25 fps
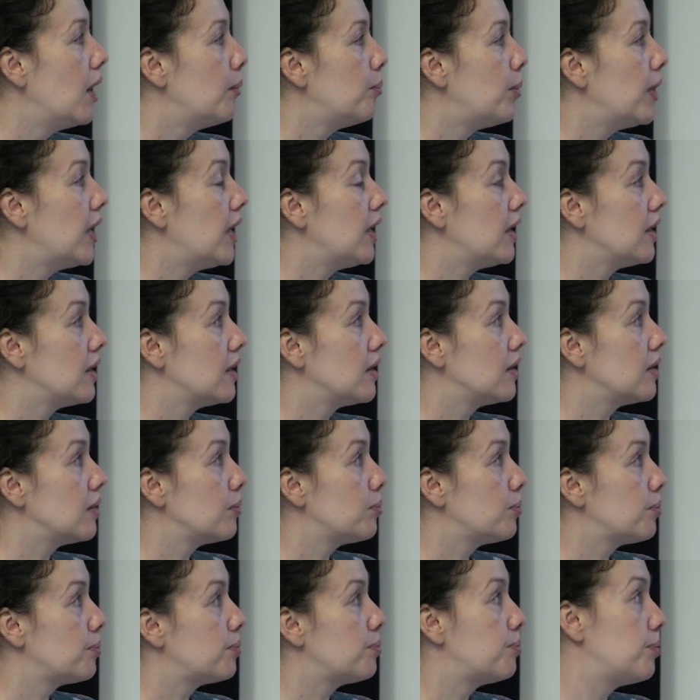but
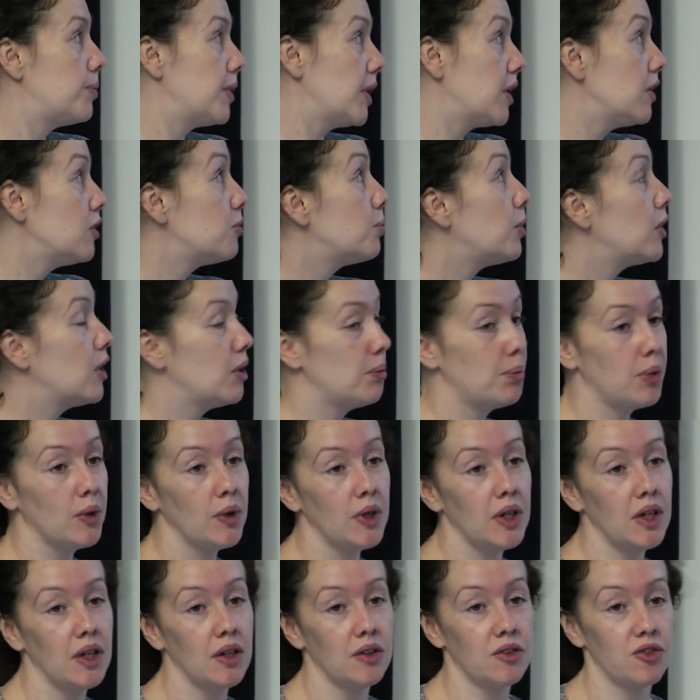because
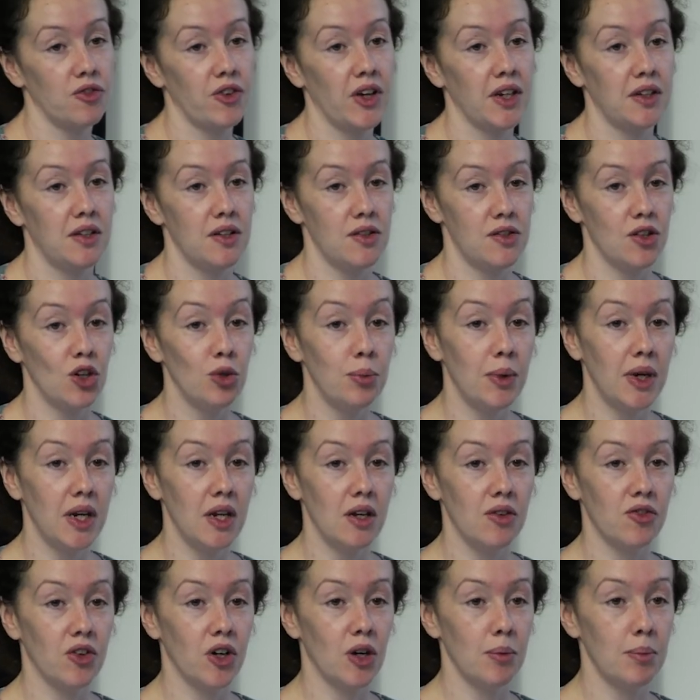polyploidy has affected so many
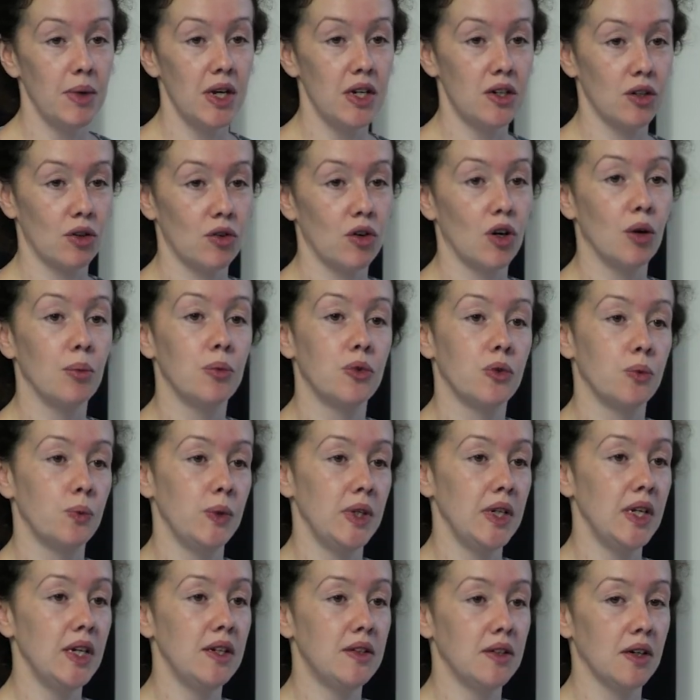of our major crops,
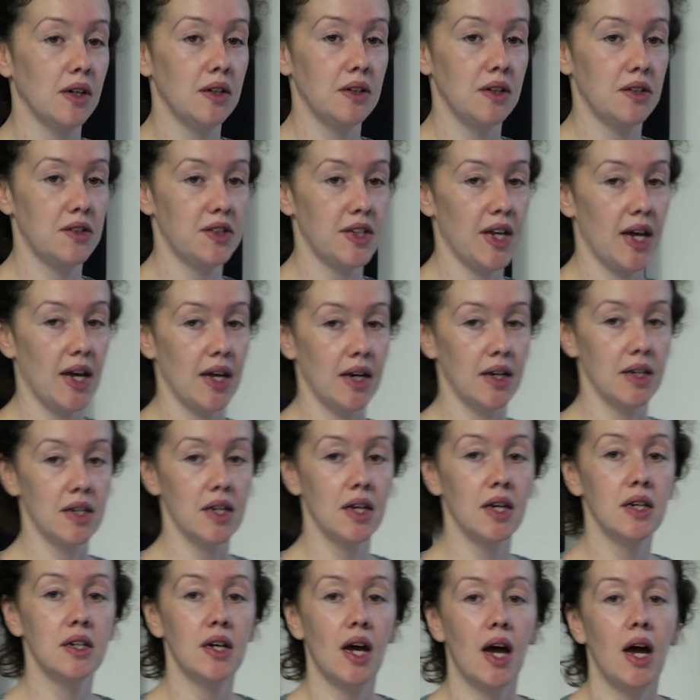we need to understand
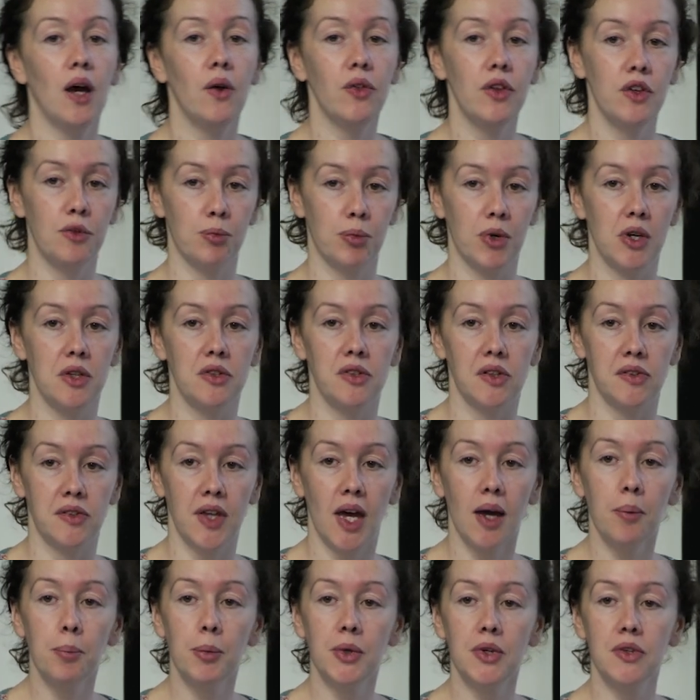how this process
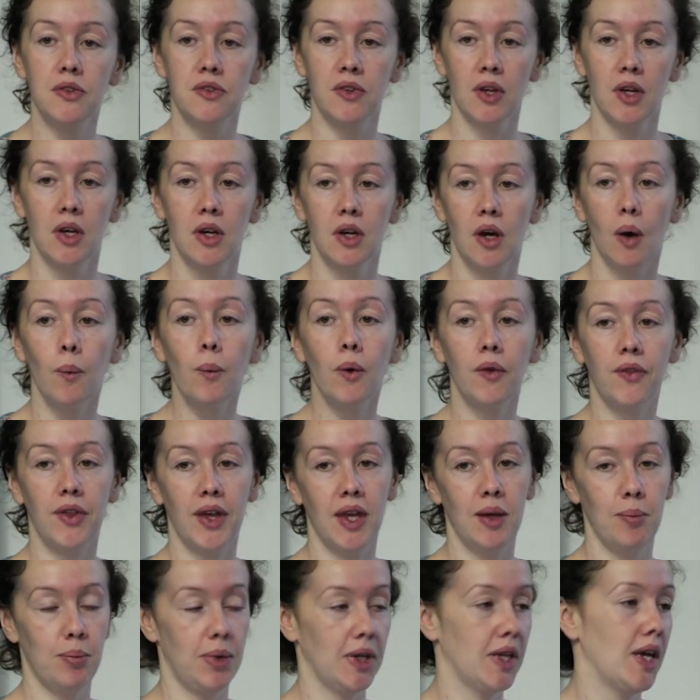happens and what
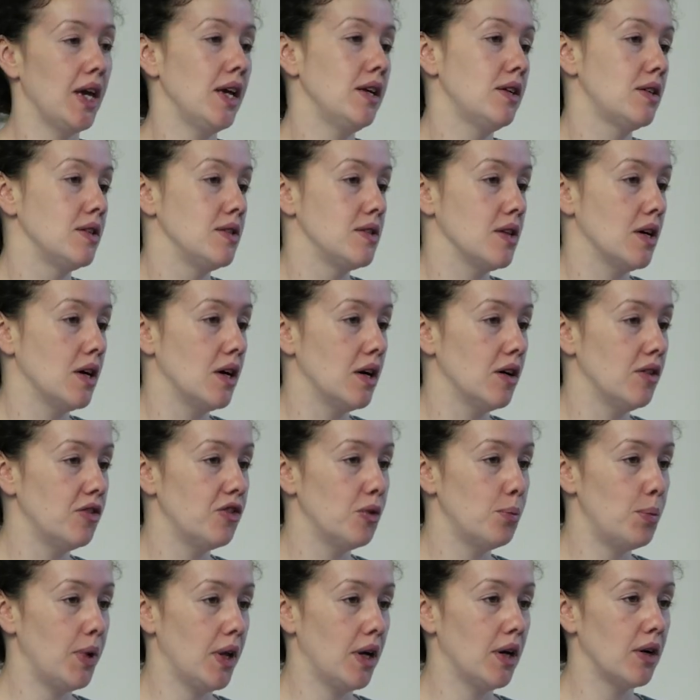the implications are
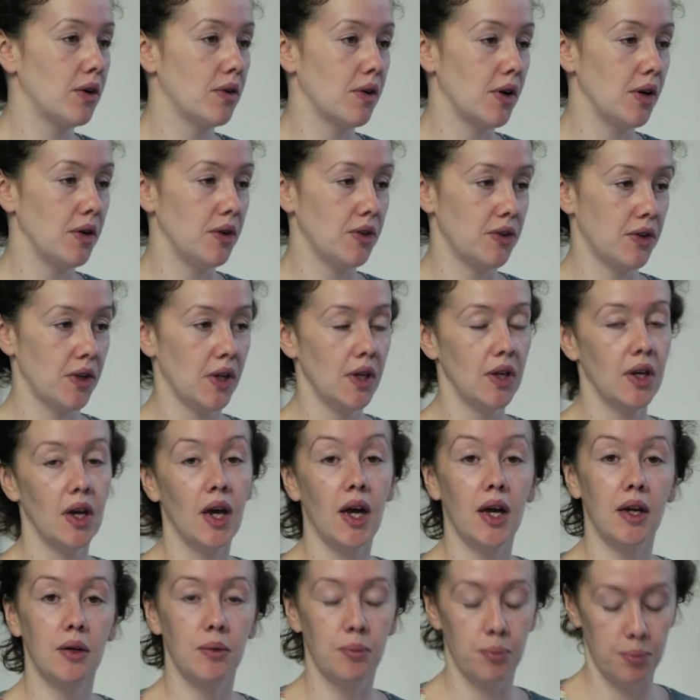for plant growth
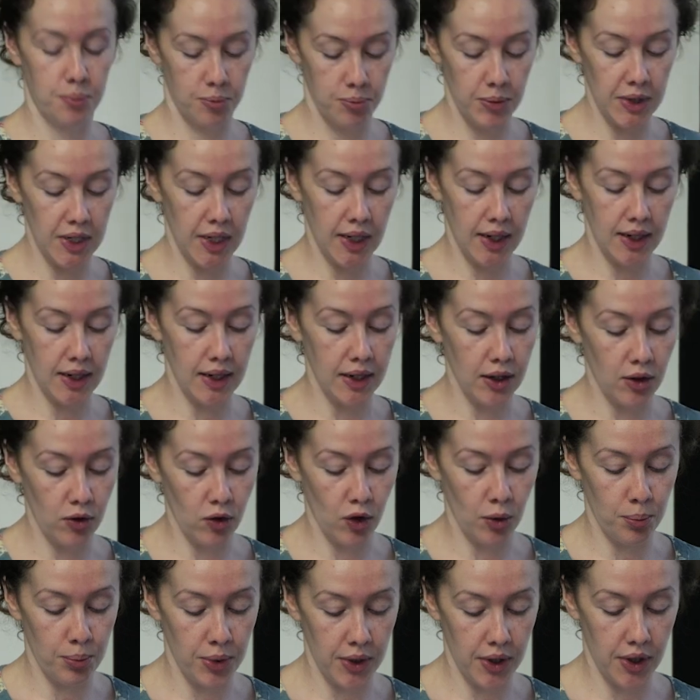and particularly
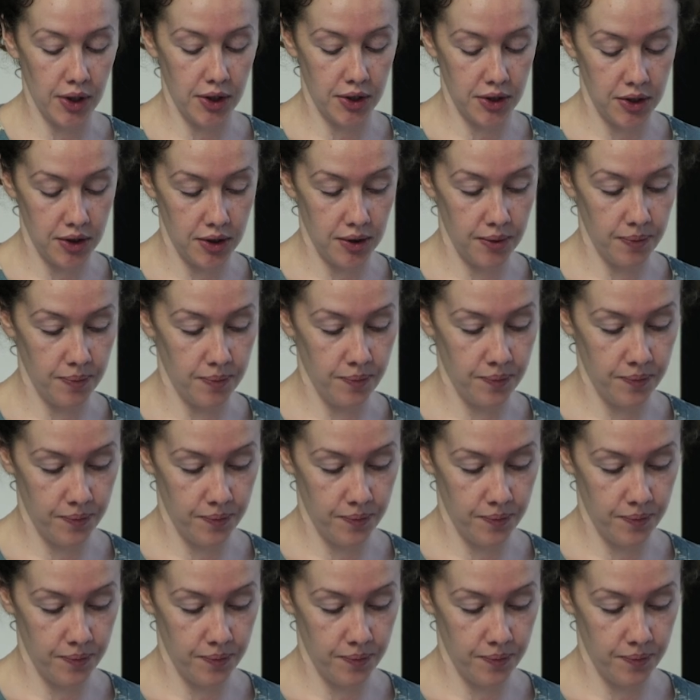crop production.